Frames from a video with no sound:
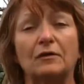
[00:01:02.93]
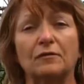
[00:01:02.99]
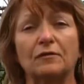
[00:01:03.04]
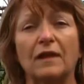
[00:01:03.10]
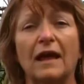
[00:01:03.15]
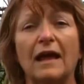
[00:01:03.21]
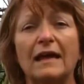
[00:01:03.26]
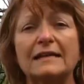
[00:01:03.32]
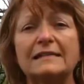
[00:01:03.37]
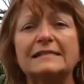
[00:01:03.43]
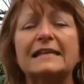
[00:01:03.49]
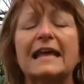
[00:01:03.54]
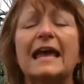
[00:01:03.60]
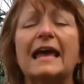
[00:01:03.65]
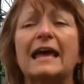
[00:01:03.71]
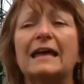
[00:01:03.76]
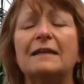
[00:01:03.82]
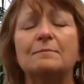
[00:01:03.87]
butterflies
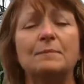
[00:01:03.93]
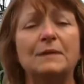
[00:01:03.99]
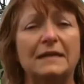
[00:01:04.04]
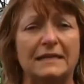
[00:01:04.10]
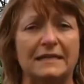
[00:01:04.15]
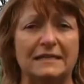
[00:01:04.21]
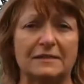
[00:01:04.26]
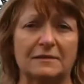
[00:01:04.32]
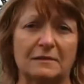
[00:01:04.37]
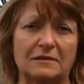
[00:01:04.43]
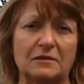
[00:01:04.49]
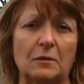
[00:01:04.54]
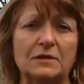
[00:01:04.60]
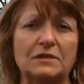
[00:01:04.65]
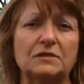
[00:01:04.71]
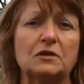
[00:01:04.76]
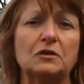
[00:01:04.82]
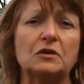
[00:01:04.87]
and bees, so
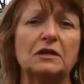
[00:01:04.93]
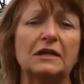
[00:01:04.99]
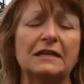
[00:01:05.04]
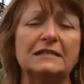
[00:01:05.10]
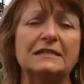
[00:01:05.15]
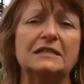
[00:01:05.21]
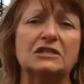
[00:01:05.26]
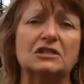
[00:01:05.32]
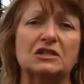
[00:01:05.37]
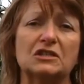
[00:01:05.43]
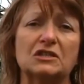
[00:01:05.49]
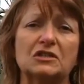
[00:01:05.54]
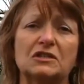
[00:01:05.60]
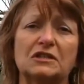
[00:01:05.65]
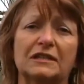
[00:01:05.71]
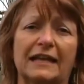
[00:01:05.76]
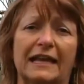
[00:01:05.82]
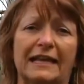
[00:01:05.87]
it's a good addition
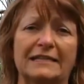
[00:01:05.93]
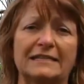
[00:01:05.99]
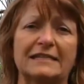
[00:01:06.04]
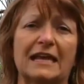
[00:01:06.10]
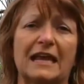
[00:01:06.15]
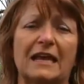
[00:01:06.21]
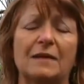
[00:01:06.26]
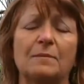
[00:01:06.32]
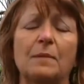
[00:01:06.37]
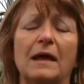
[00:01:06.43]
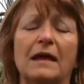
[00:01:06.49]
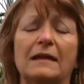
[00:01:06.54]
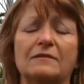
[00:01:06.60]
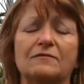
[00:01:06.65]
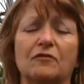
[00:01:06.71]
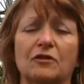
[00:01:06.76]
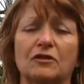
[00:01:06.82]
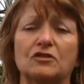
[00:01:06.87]
to the landscape
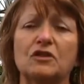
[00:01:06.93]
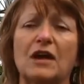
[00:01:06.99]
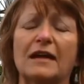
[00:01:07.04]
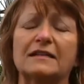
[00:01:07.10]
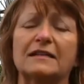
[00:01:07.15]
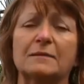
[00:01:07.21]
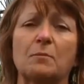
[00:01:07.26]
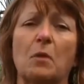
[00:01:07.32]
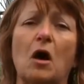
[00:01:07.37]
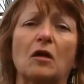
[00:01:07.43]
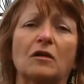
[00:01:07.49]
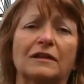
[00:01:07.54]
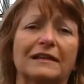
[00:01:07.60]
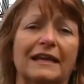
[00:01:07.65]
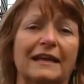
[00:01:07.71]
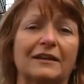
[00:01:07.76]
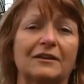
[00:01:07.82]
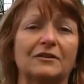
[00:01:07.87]
and for attracting
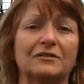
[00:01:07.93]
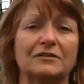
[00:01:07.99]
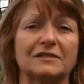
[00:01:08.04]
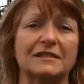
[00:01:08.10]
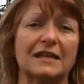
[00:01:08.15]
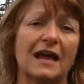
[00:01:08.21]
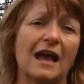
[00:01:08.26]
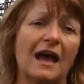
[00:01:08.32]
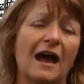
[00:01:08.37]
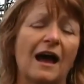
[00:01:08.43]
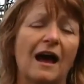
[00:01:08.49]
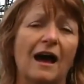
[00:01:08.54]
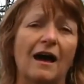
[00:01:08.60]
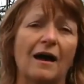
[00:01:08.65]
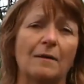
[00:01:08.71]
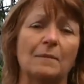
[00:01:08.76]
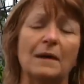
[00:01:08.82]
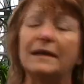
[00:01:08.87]
pollinators.
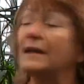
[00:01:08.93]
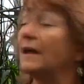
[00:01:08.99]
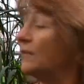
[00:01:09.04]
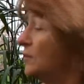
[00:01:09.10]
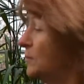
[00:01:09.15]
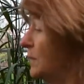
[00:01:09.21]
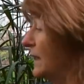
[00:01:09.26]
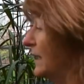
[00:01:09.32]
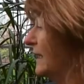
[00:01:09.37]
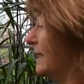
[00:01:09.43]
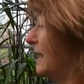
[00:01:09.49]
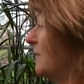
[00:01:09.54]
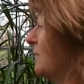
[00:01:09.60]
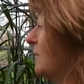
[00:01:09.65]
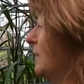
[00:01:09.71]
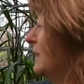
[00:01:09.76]
Another plant I